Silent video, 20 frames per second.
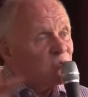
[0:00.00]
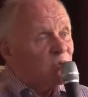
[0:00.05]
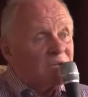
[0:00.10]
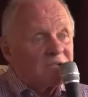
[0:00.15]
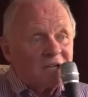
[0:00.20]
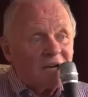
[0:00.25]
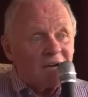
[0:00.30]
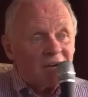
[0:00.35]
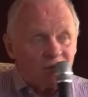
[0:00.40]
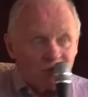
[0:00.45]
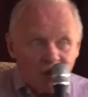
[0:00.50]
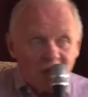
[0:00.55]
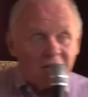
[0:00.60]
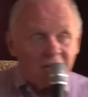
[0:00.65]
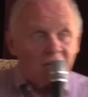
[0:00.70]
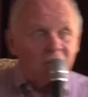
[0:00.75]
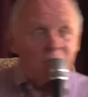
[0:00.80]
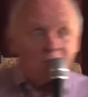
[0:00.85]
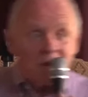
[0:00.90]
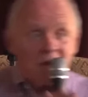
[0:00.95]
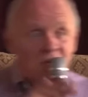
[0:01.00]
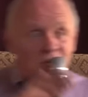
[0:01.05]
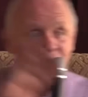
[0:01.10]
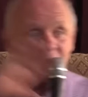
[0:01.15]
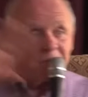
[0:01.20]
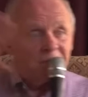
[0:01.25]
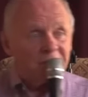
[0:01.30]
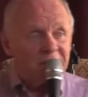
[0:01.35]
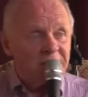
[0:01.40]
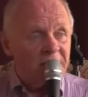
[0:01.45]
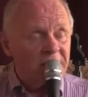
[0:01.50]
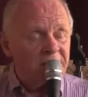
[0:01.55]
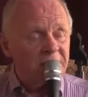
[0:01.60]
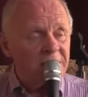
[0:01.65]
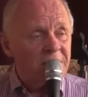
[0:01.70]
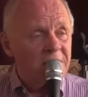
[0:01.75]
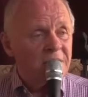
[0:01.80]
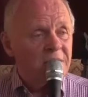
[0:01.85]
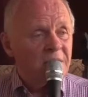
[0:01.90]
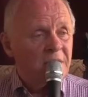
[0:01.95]
as well die, really. You may as well be
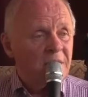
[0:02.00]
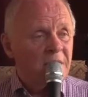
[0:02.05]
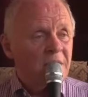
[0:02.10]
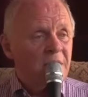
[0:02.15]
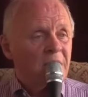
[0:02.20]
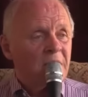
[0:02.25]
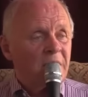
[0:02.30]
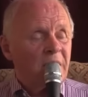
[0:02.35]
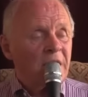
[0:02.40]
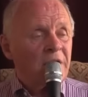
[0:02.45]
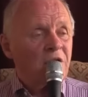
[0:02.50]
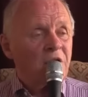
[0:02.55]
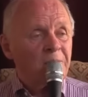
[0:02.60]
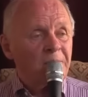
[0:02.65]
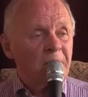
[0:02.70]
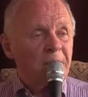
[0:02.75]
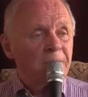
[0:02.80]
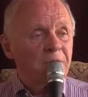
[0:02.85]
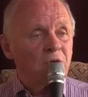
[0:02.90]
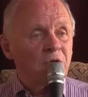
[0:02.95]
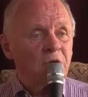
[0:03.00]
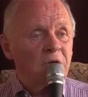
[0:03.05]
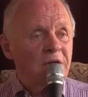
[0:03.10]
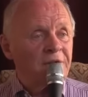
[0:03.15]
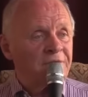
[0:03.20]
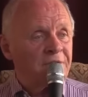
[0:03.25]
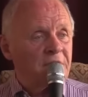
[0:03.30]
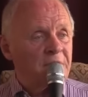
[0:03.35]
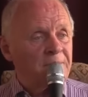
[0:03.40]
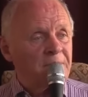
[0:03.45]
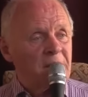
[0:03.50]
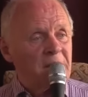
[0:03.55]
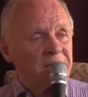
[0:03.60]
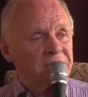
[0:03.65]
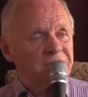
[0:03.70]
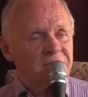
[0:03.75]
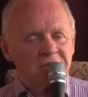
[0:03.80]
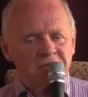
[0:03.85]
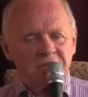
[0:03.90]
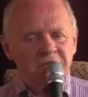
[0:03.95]
dead. I know people who live in the
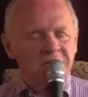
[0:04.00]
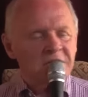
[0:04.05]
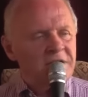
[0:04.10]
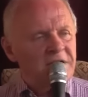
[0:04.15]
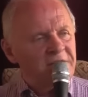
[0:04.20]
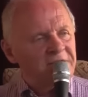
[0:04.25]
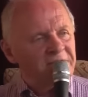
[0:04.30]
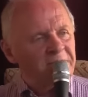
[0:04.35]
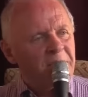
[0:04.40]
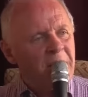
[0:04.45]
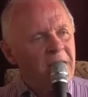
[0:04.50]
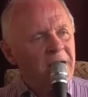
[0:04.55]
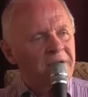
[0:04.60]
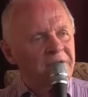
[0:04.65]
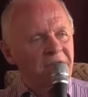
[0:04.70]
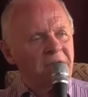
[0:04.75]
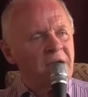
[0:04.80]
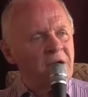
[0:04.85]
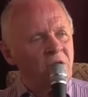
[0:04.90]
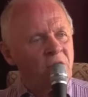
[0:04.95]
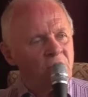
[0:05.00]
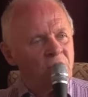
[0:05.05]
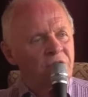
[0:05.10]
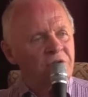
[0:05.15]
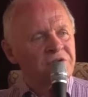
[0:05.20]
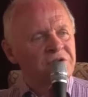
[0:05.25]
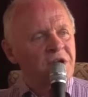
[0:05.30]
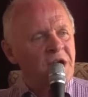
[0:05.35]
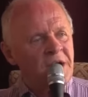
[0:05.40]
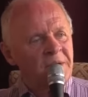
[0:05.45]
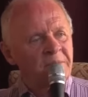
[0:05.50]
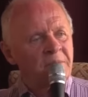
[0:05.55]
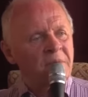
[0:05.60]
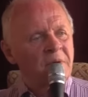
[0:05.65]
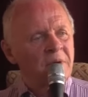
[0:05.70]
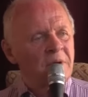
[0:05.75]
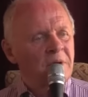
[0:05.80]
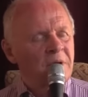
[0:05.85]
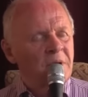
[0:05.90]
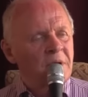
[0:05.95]
past, they just live there all the
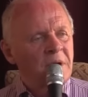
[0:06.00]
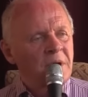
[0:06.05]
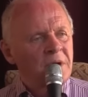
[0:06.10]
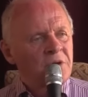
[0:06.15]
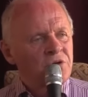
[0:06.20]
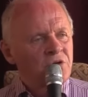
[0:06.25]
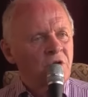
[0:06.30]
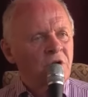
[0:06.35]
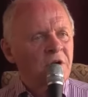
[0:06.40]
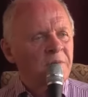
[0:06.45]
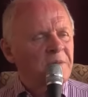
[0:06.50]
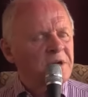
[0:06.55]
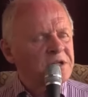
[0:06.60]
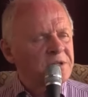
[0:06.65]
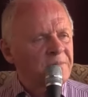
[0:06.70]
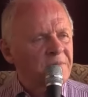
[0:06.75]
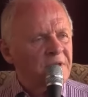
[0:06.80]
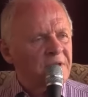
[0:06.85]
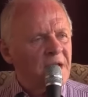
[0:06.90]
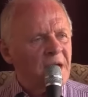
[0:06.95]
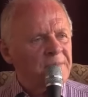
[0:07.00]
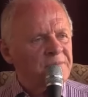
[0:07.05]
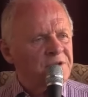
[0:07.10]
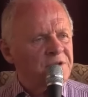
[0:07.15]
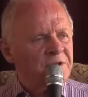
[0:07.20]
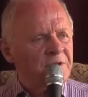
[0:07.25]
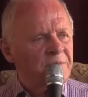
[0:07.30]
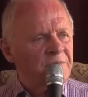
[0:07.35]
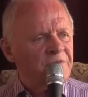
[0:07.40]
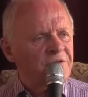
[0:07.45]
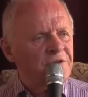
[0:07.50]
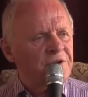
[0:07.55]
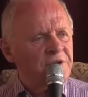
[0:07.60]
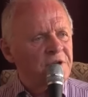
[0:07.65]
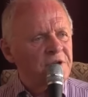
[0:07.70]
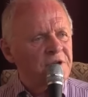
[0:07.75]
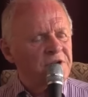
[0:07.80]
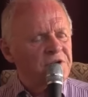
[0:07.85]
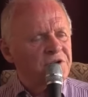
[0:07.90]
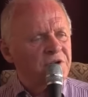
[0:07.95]
time, talking about something that happened to them
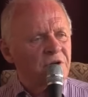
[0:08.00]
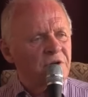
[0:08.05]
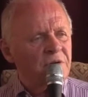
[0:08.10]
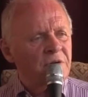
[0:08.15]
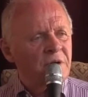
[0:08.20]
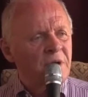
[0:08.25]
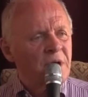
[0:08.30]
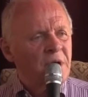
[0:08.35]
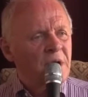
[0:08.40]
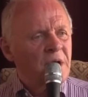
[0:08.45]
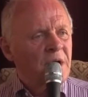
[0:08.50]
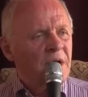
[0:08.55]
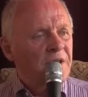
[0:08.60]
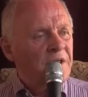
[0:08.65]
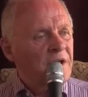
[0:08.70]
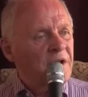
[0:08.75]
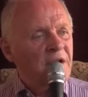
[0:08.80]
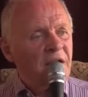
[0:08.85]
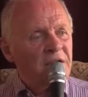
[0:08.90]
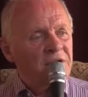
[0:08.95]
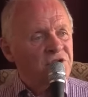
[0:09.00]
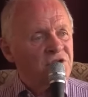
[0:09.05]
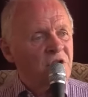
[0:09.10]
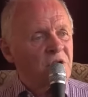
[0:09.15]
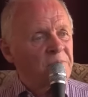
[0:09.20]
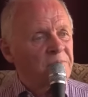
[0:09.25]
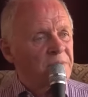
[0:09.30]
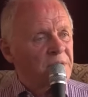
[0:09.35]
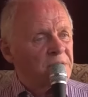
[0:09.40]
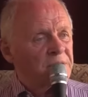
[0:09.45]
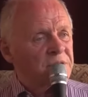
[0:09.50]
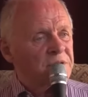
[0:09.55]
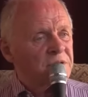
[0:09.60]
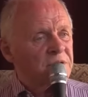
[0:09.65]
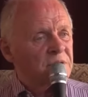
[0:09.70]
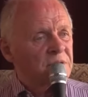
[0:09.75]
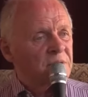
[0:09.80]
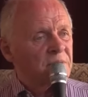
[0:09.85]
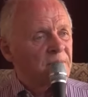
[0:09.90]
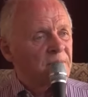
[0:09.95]
30 years ago. They're like zombies.